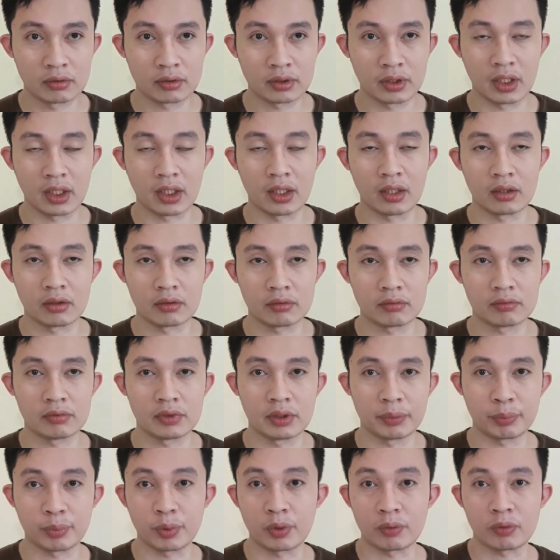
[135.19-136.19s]
Yeah,
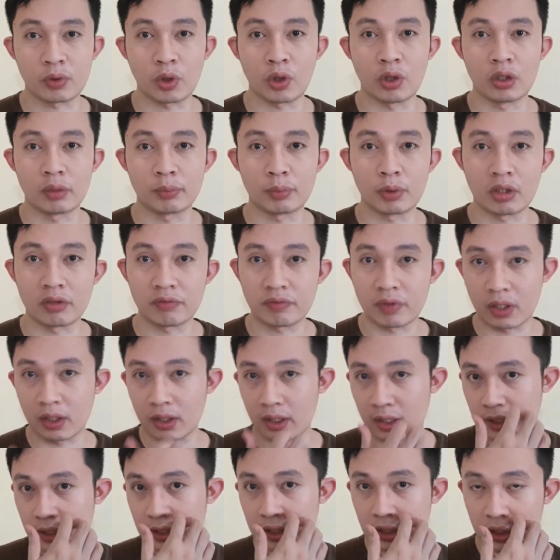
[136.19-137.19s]
their color profile,
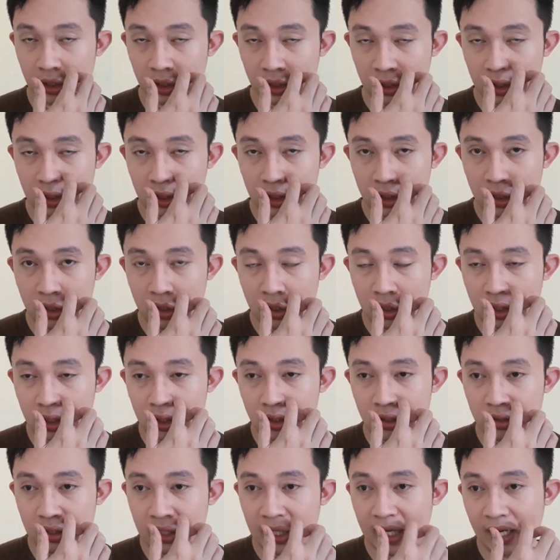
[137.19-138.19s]
I'd say
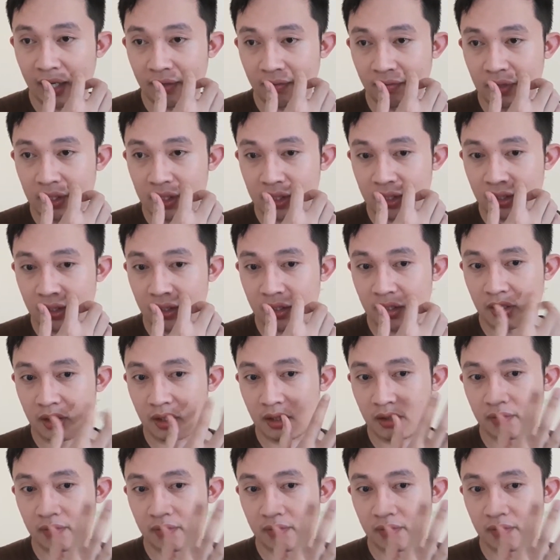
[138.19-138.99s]
they have this